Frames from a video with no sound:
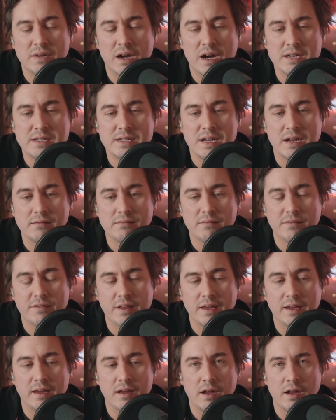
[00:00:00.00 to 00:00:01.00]
I don't
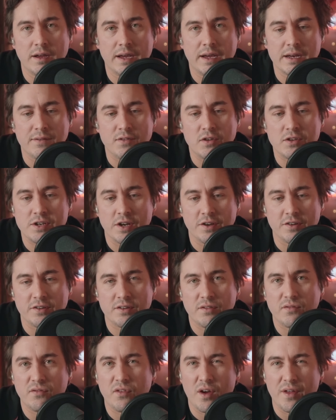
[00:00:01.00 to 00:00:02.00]
think I could ever
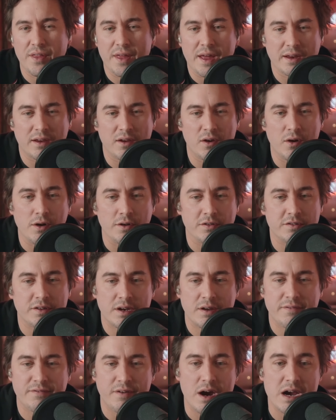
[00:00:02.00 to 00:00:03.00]
justify that
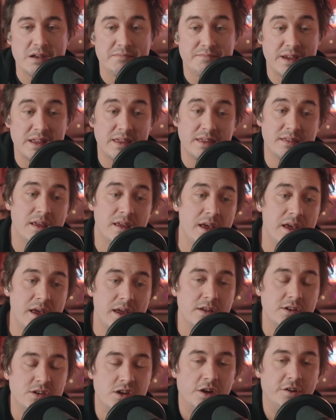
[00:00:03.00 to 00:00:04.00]
cost. And if I'd been
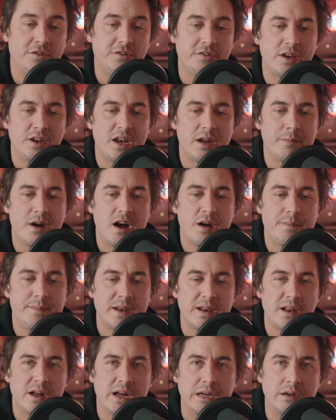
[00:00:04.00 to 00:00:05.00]
Justin, I might have
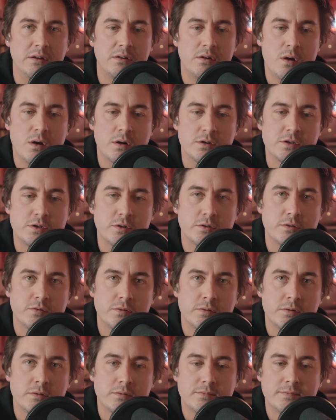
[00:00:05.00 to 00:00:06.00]
been like, "Oh,
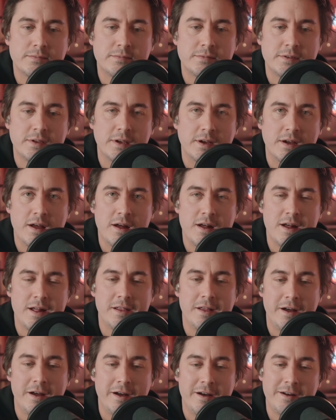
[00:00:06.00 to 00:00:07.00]
chotto
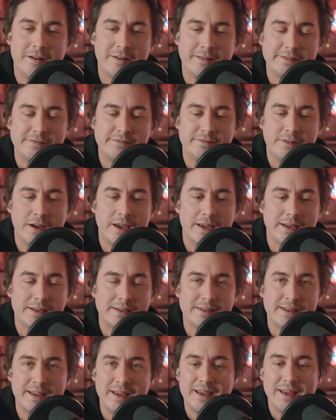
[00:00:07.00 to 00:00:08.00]
takai na,
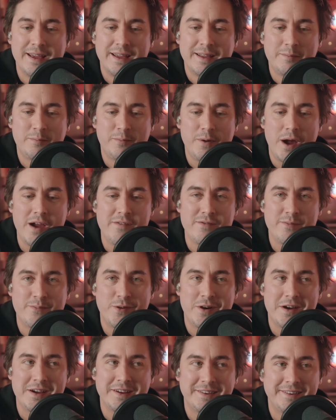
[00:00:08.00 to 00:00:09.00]
fucking
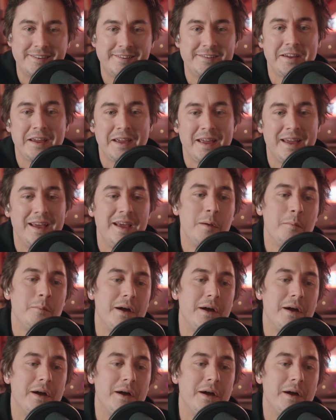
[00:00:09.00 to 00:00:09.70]
overpriced shit."